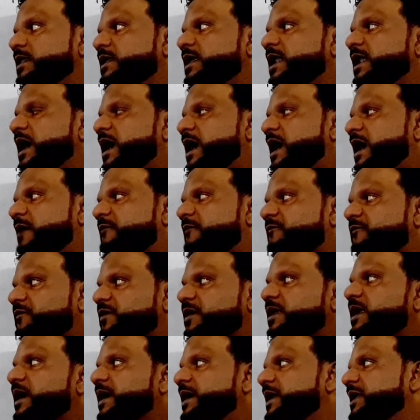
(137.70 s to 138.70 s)
and
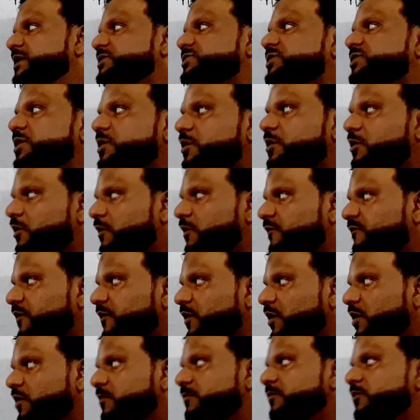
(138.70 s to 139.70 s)
after addition
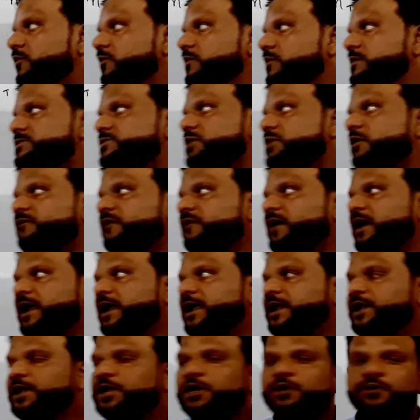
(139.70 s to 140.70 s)
of moles of
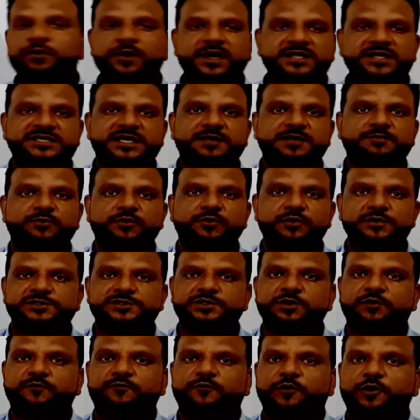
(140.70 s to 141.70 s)
NaOH and
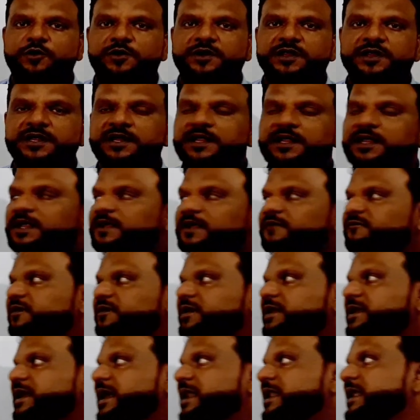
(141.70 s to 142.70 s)
moles of water,
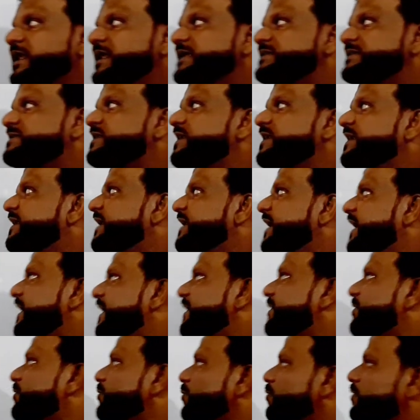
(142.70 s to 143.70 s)
we can easily
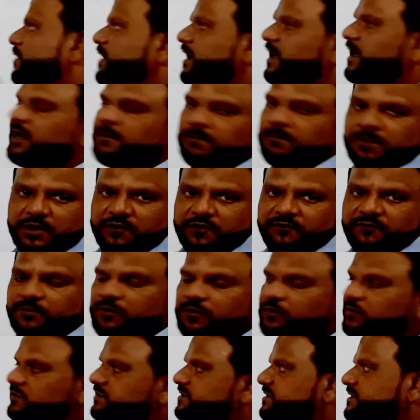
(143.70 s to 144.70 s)
get total number of
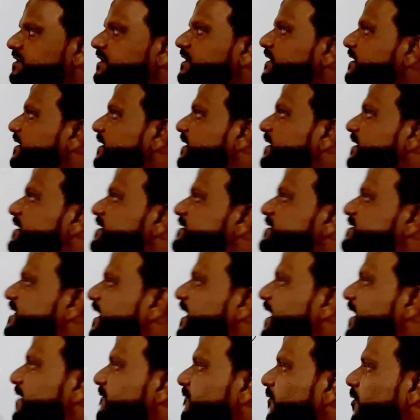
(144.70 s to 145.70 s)
moles.
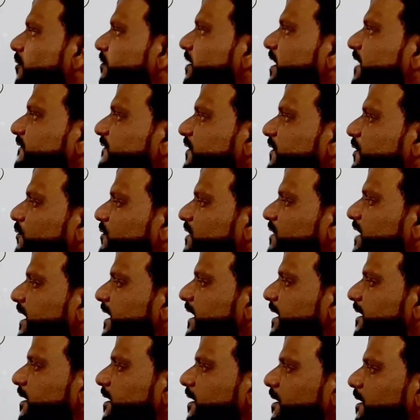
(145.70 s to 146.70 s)
Second formula, we know
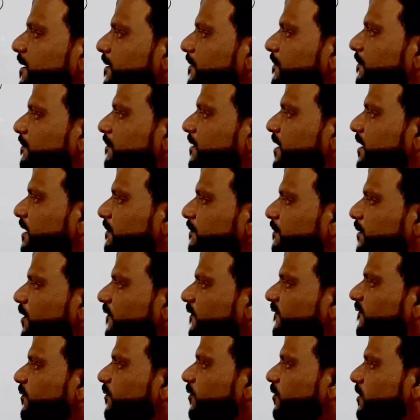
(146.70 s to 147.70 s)
that number
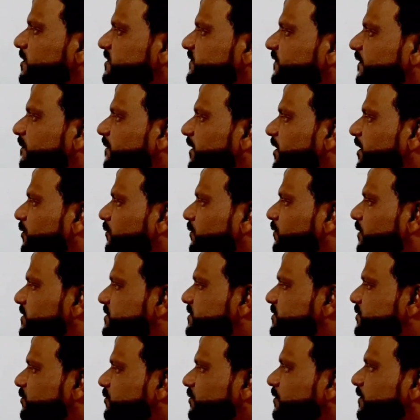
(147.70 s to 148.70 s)
of moles will be
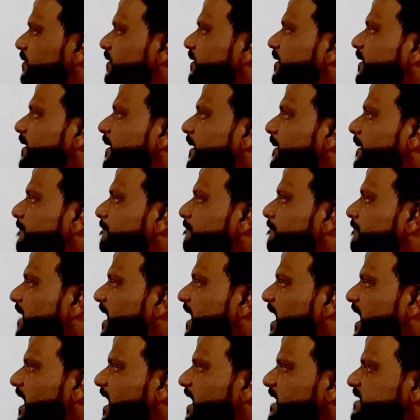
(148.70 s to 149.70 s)
equals to
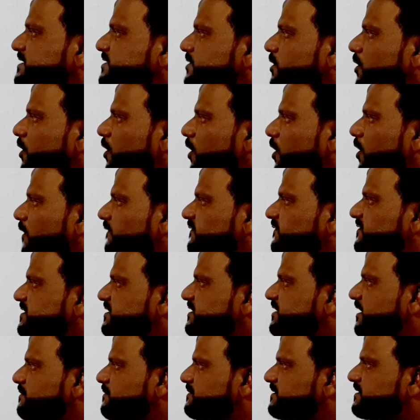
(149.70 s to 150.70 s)
mass of
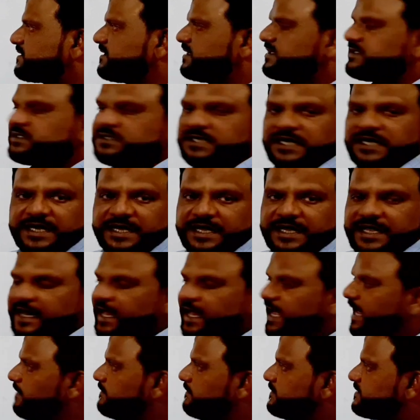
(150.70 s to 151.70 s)
substance in
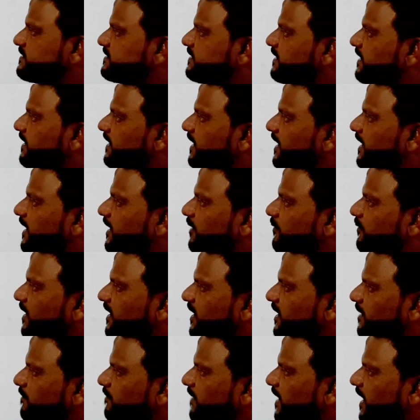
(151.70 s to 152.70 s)
grams
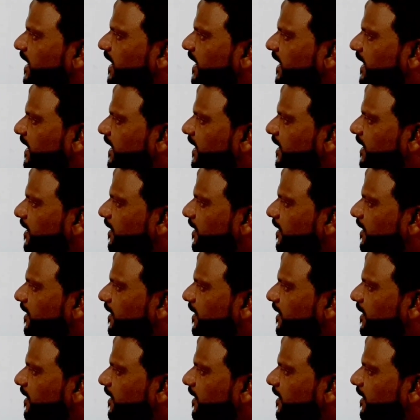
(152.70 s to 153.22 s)
divided by